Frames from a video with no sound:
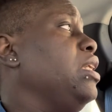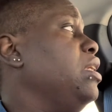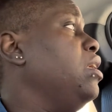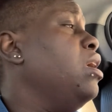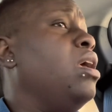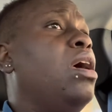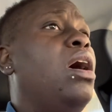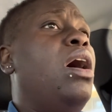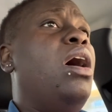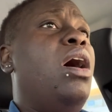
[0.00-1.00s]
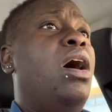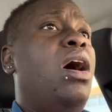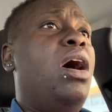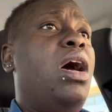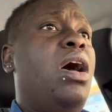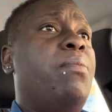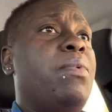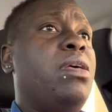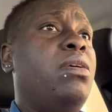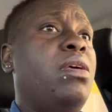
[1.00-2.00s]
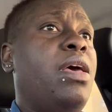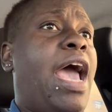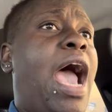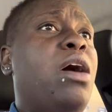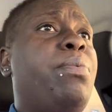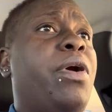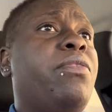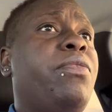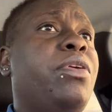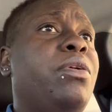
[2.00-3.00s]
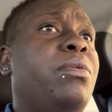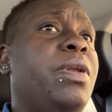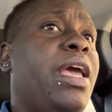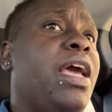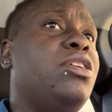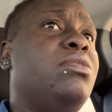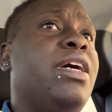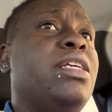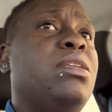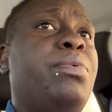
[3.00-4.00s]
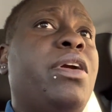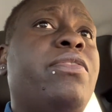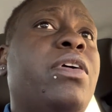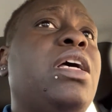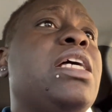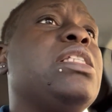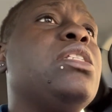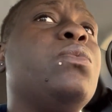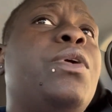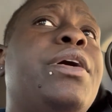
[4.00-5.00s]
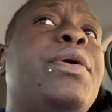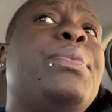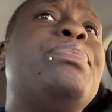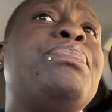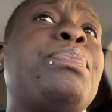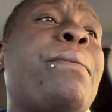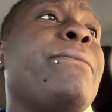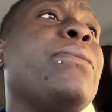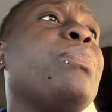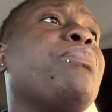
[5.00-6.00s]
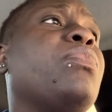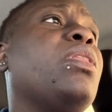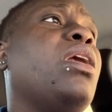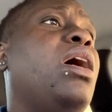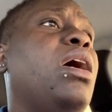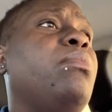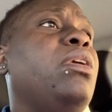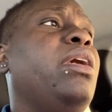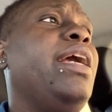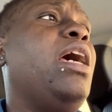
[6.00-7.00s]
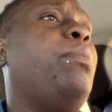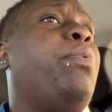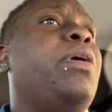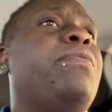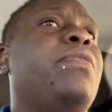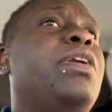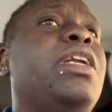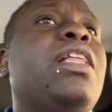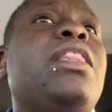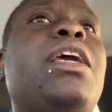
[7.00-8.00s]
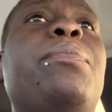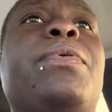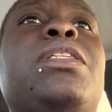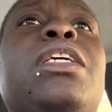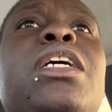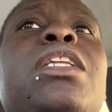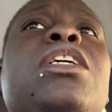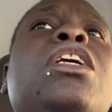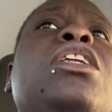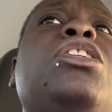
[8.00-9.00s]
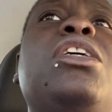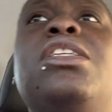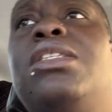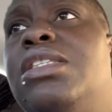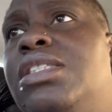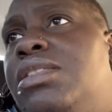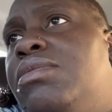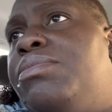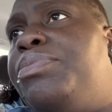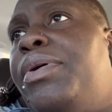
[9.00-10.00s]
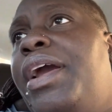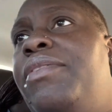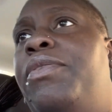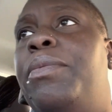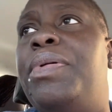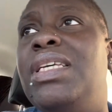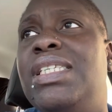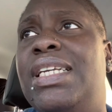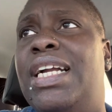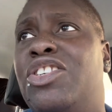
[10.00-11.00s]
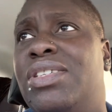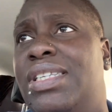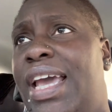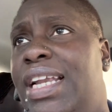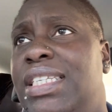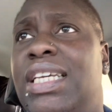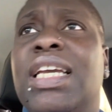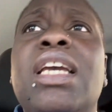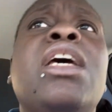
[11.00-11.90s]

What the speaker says: it. I'll pray for you and I ask you guys to pray for us as well. You ain't gotta pray for nothing in particular. Just pray for peace and understanding.